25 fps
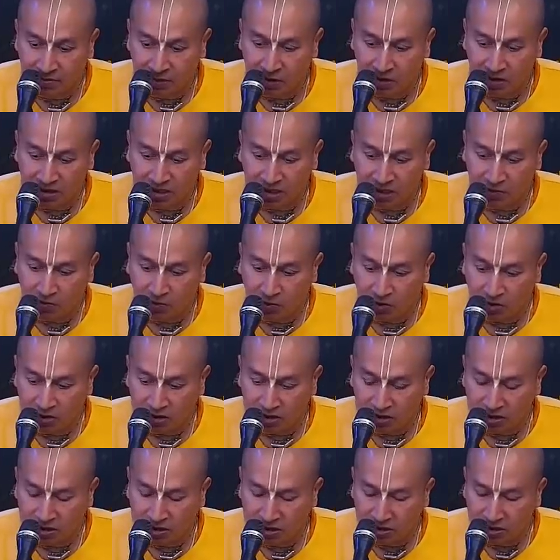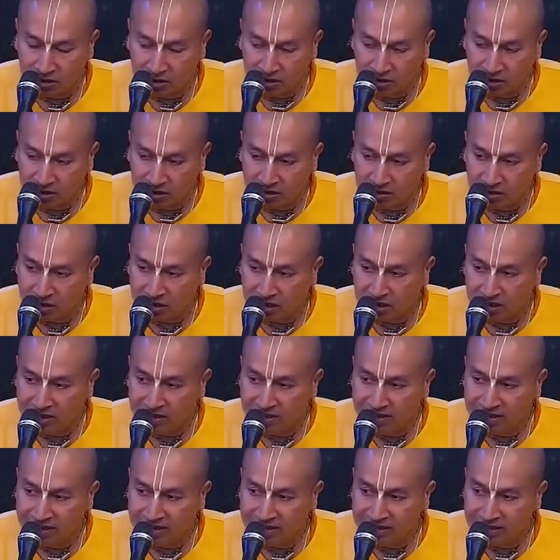because he wants the
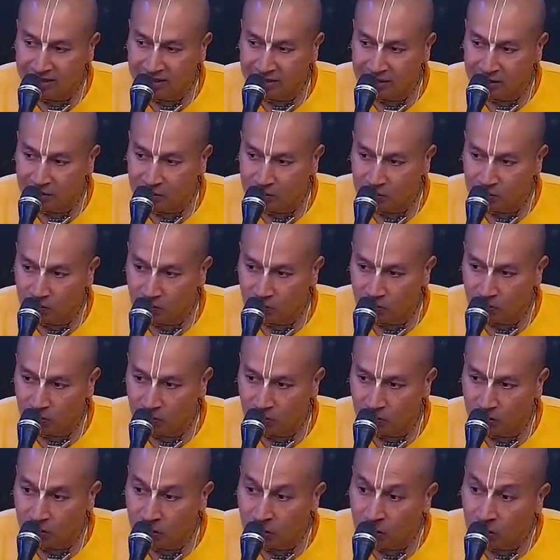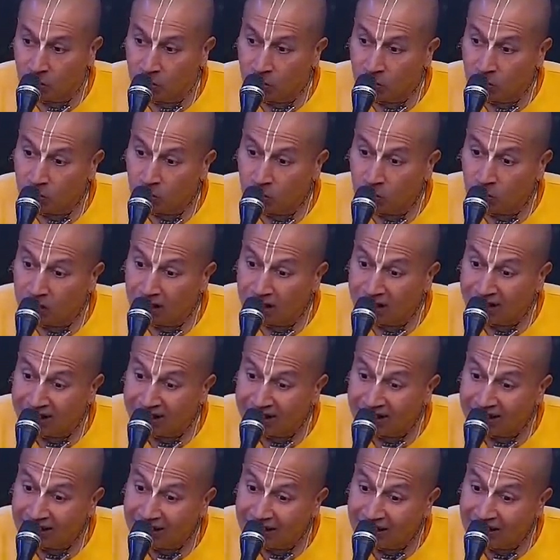conditioned soul to
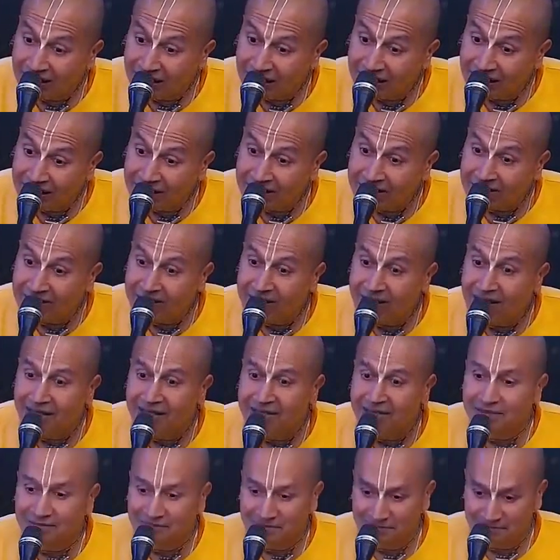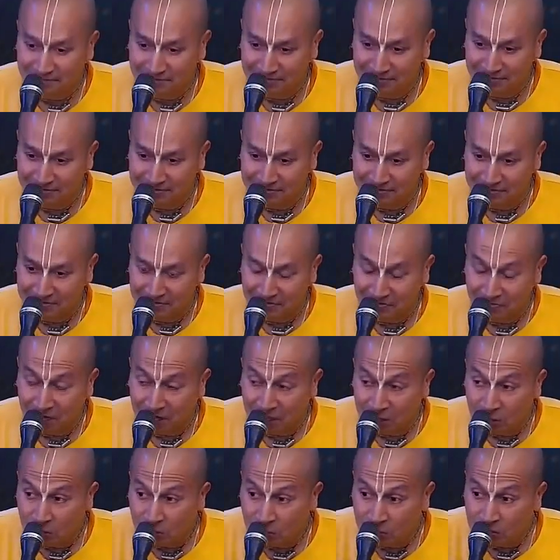recognize that
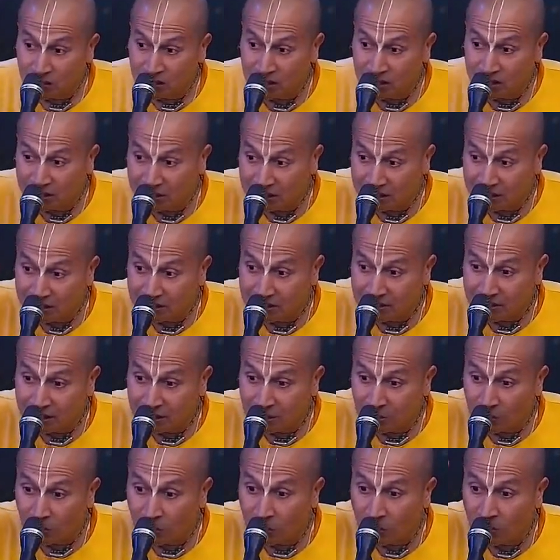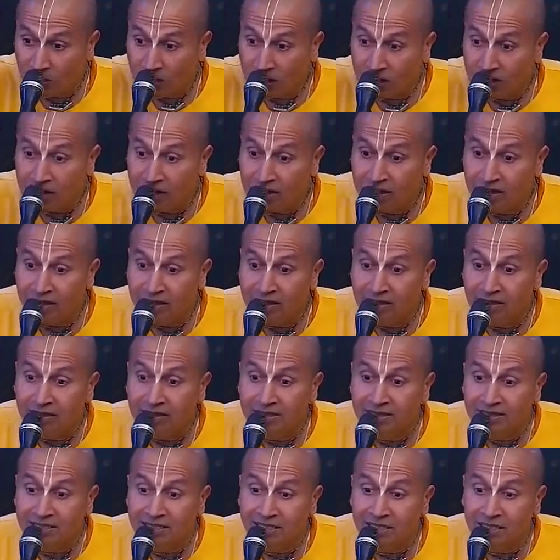by using their own
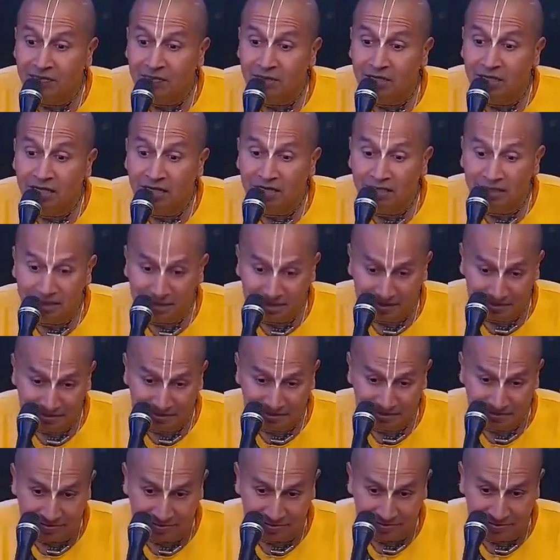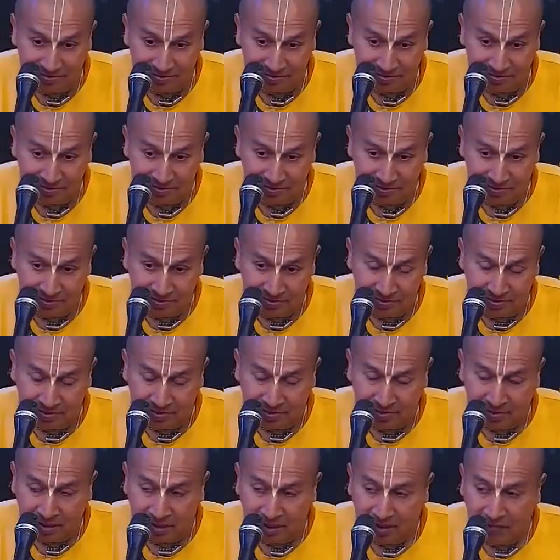discrimination.
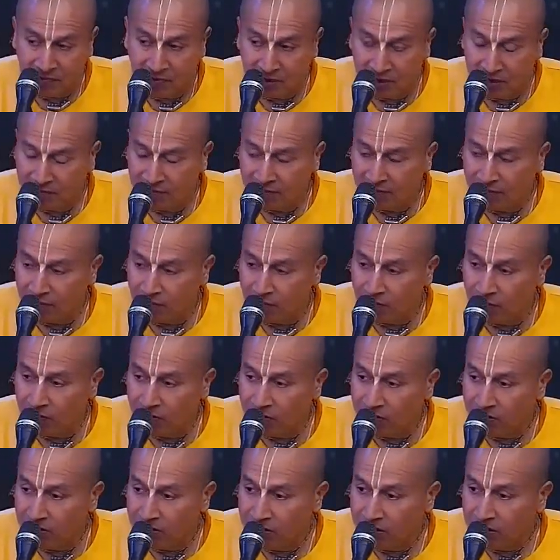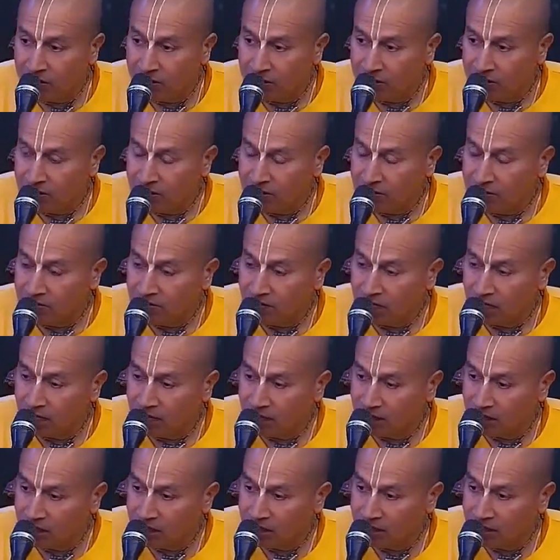And therefore,
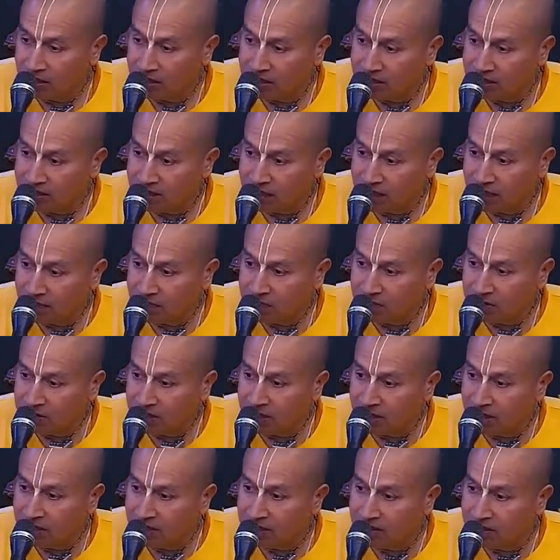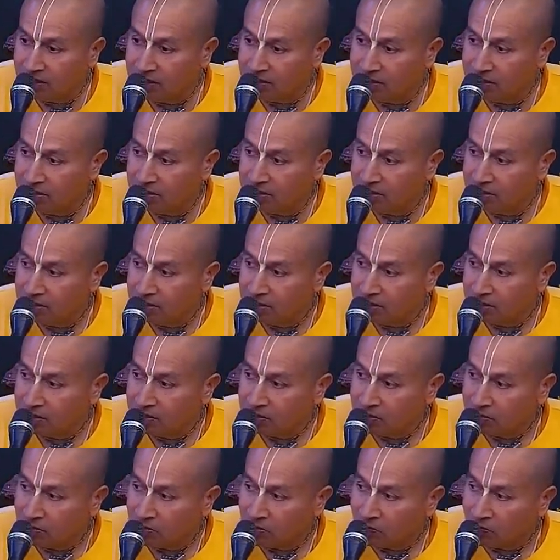Mahabharata describes that
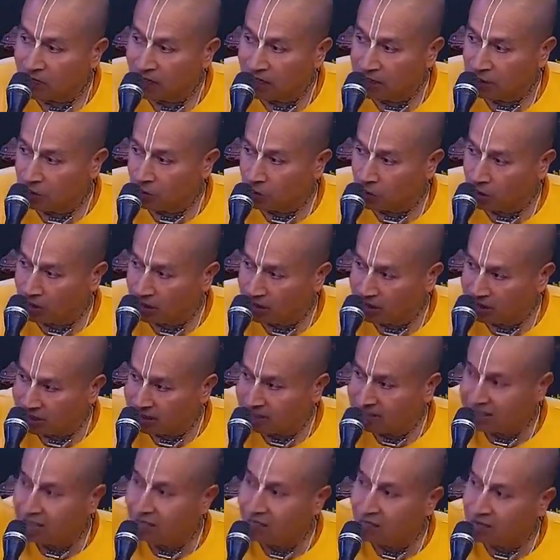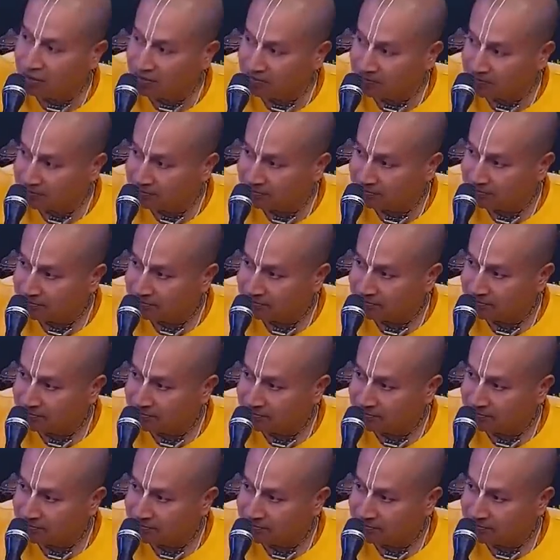when knowledge is given,